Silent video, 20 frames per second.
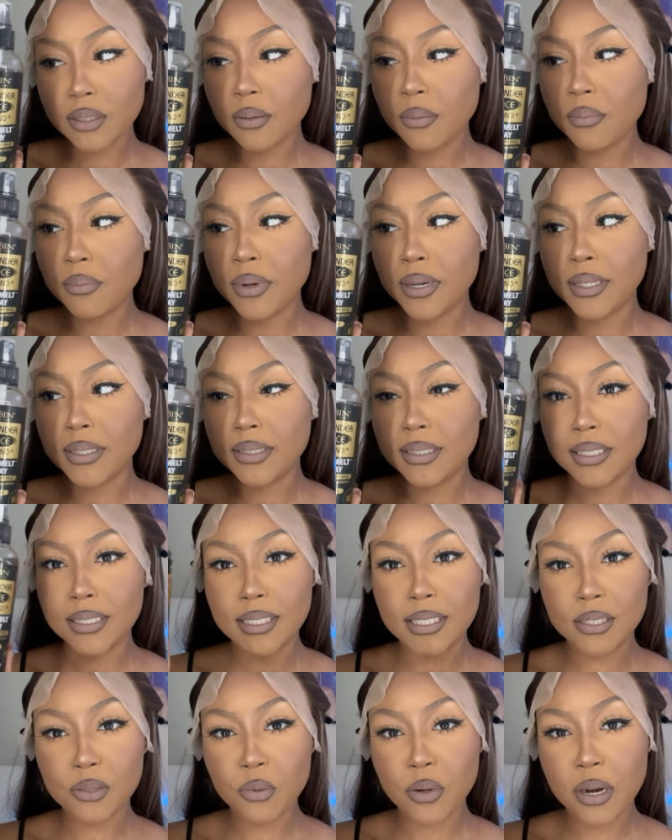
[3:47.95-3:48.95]
But this
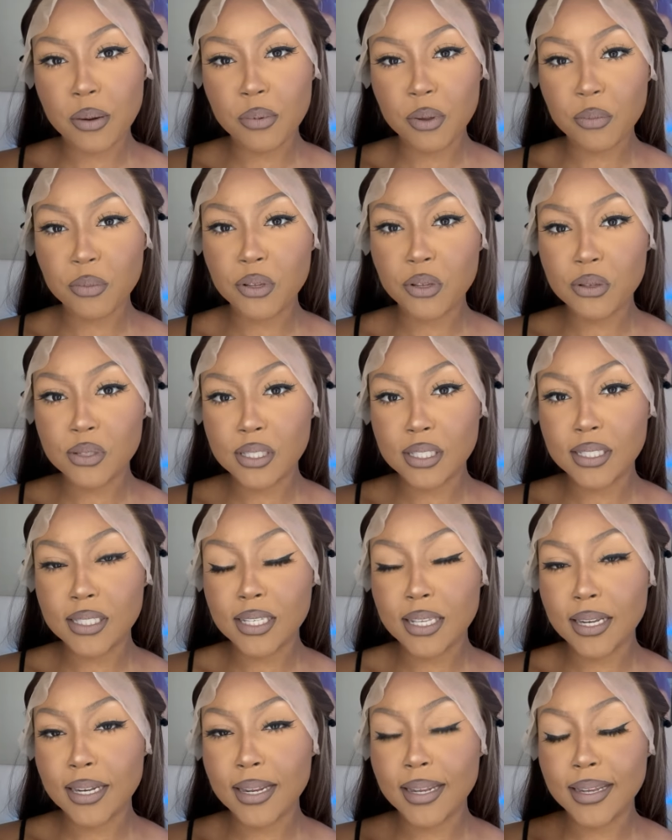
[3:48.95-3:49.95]
is what I'm gonna be using
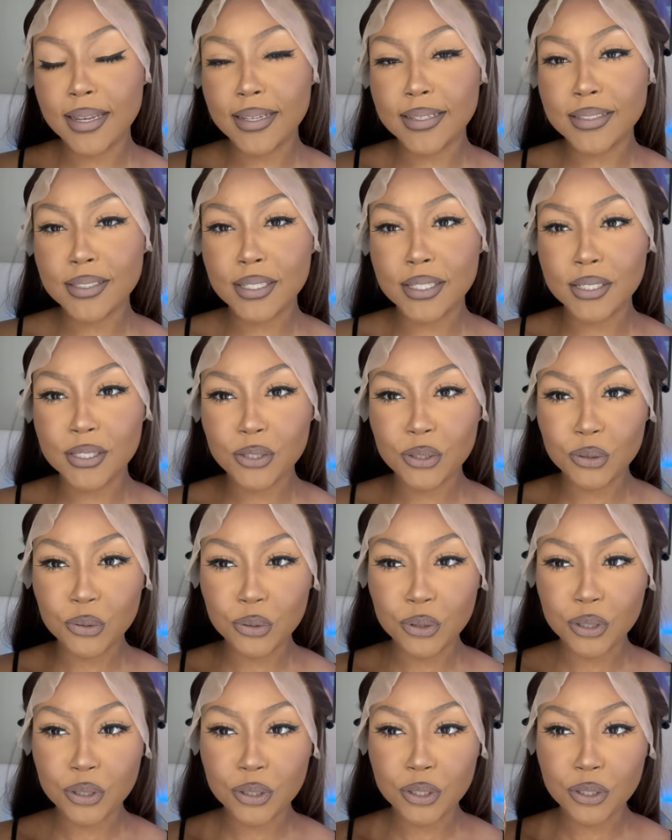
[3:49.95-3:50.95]
today to install
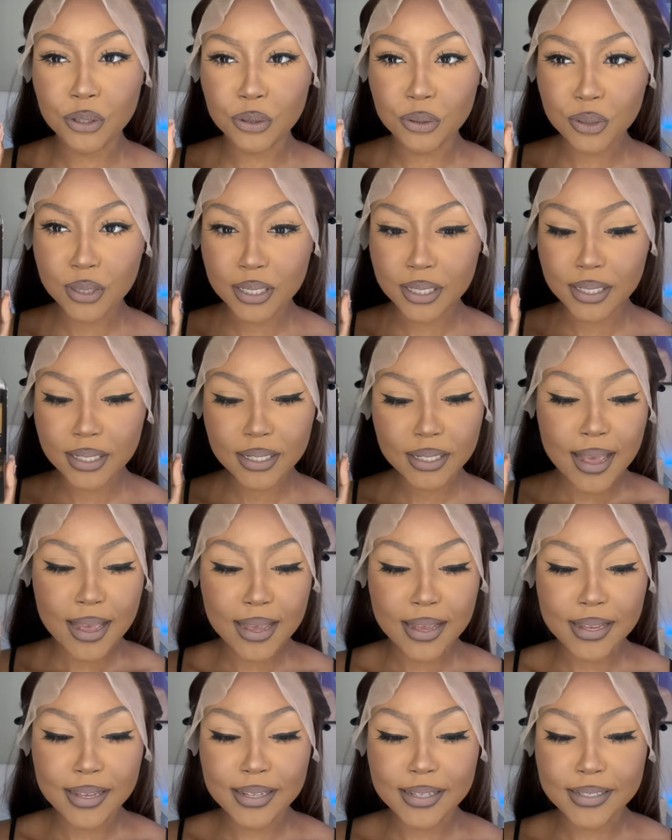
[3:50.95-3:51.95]
the unit.
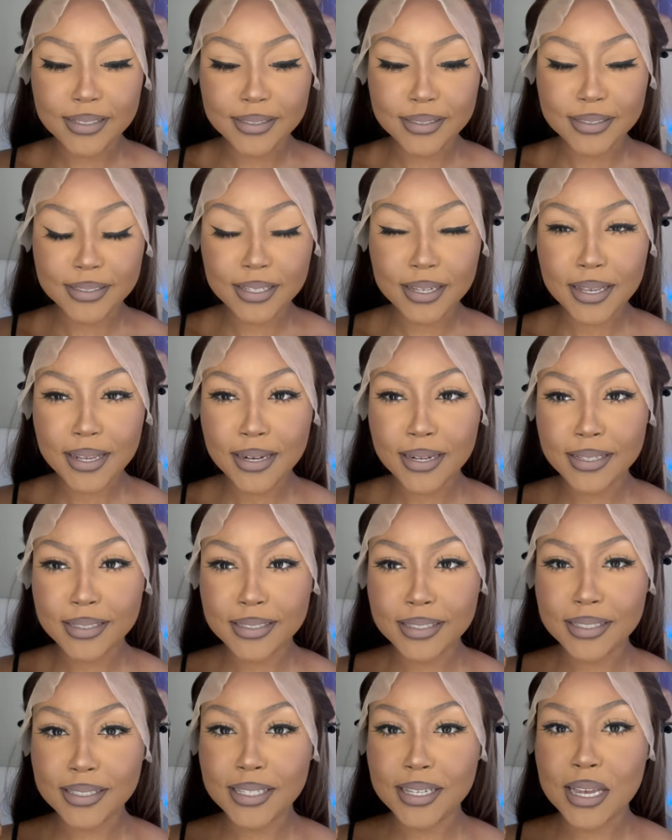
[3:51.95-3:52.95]
And yeah, let's
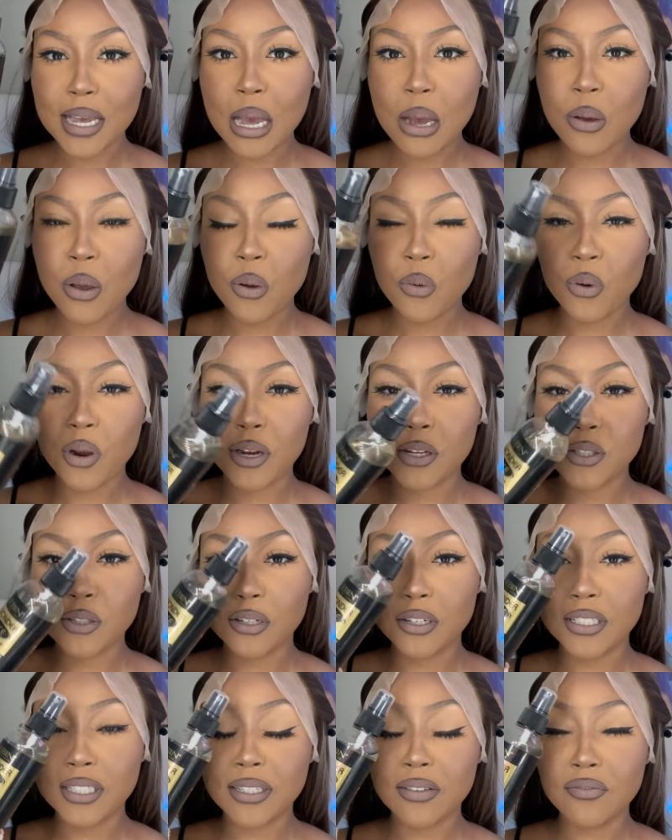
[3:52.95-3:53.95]
see how it works on
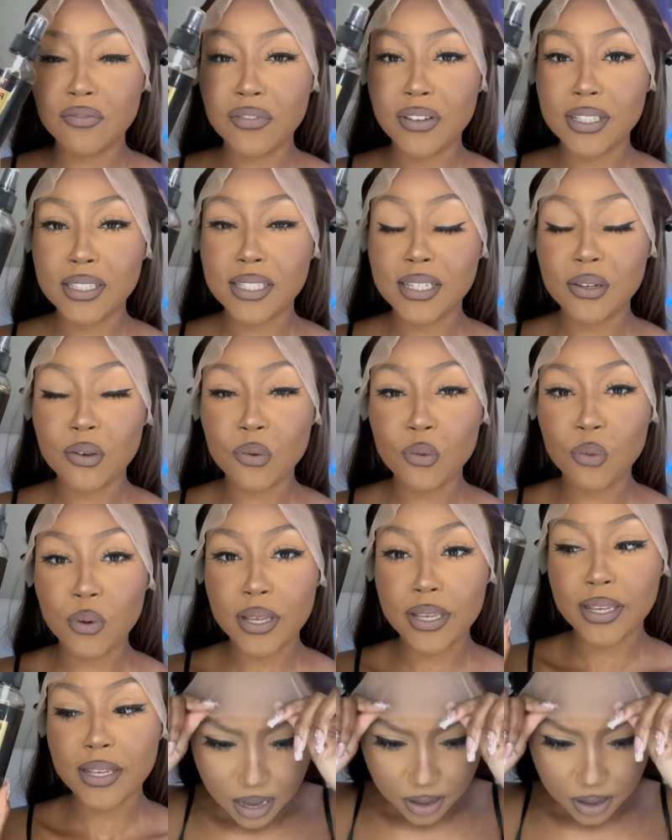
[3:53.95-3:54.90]
a synthetic wig.